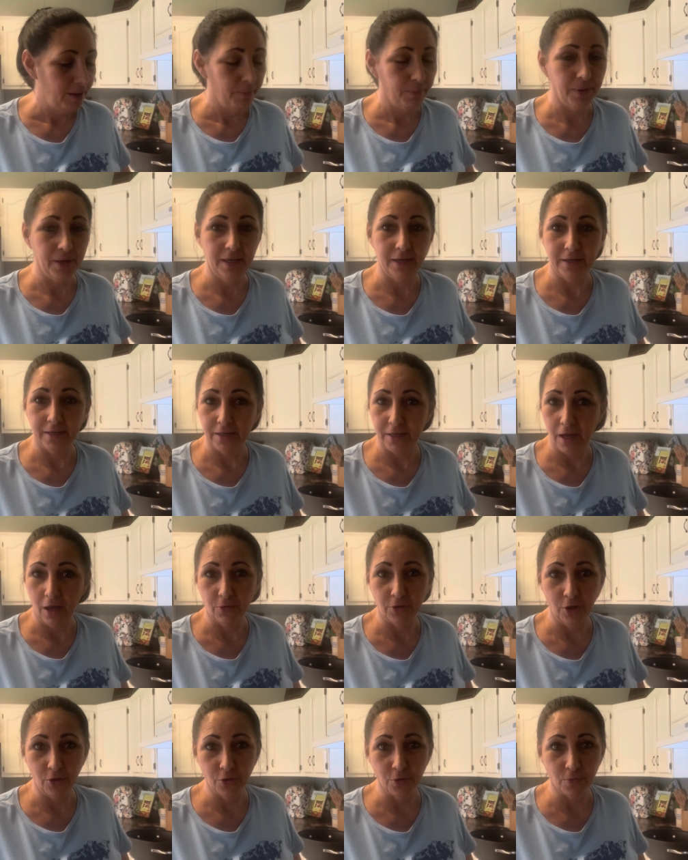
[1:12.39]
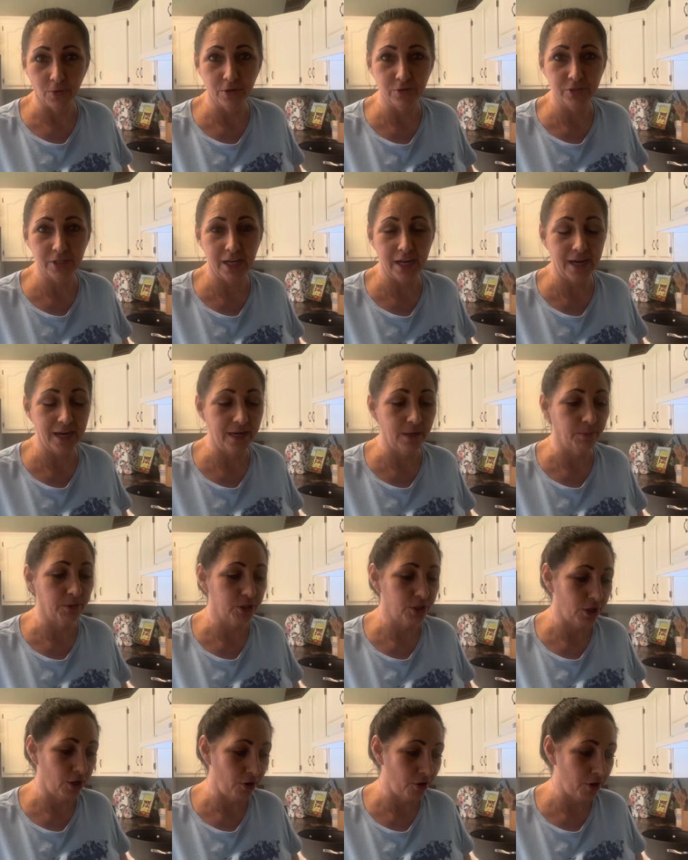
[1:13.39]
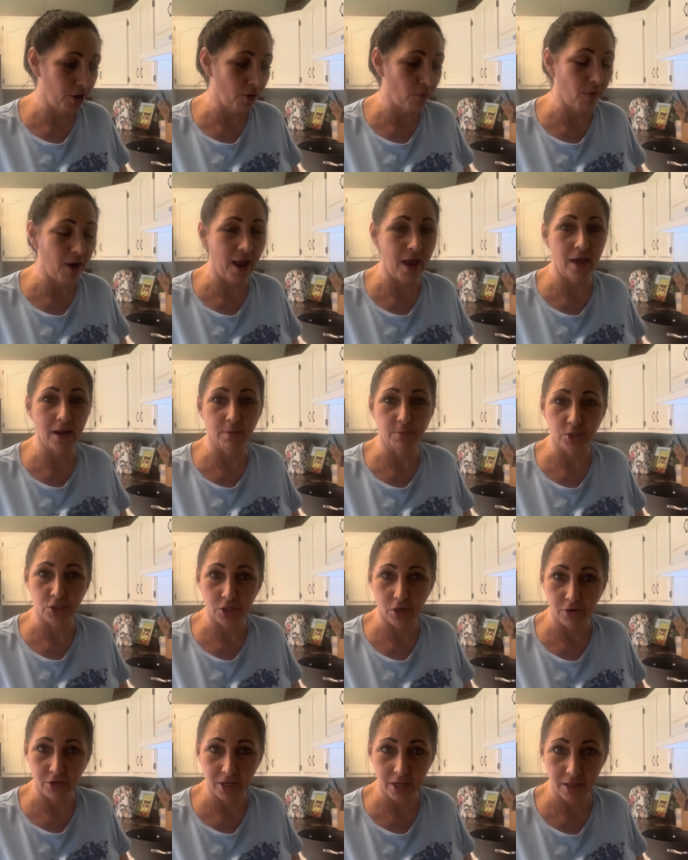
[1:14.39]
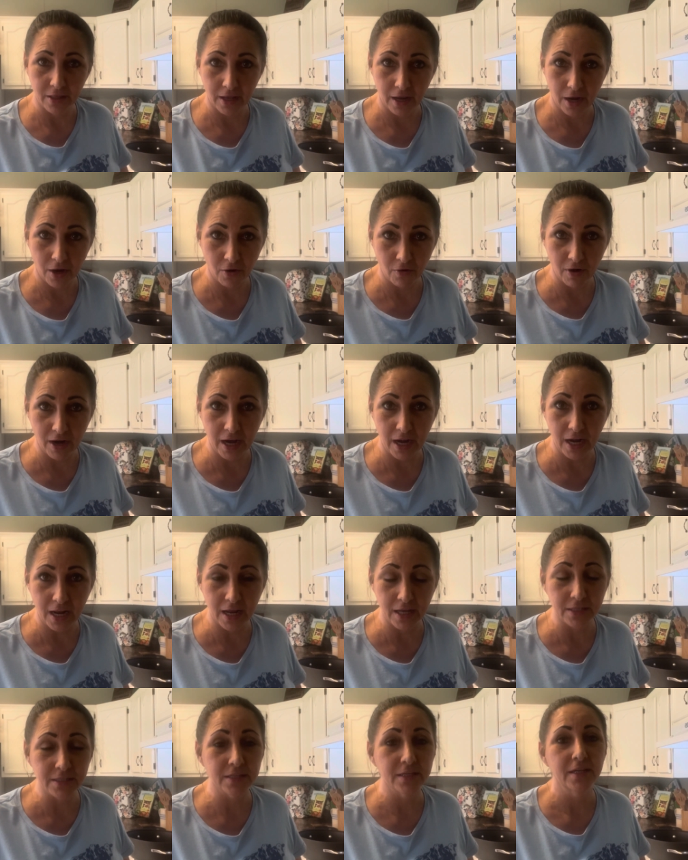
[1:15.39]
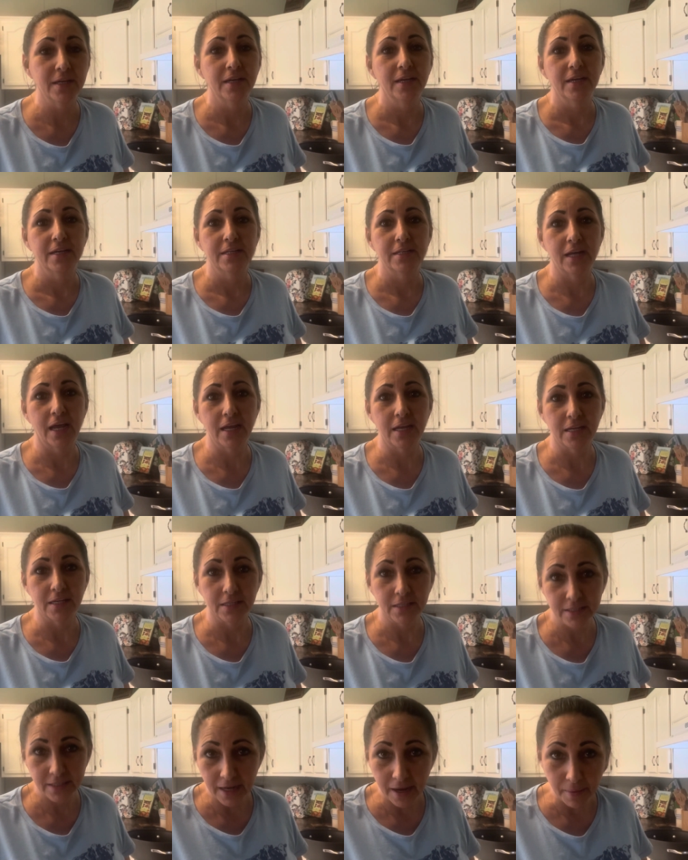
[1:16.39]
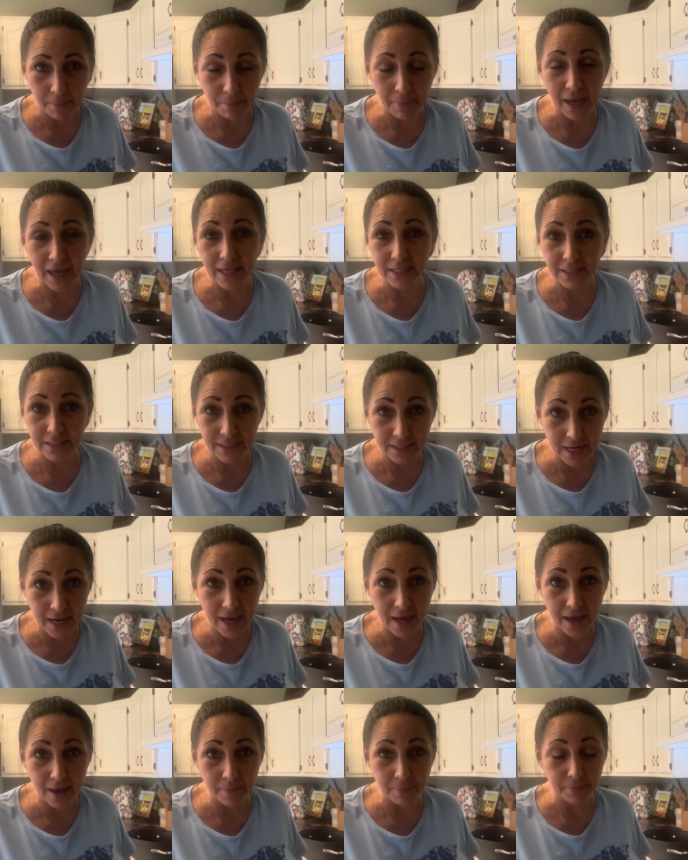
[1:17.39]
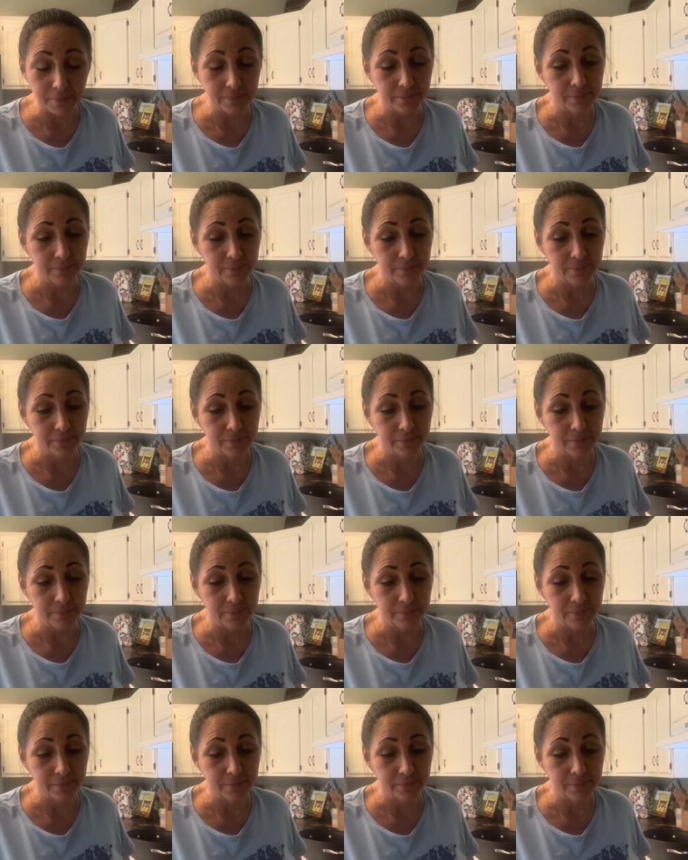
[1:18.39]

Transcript: But y'all know the routine. I'm gonna turn you around. I'm gonna show you the ingredients, take you step by step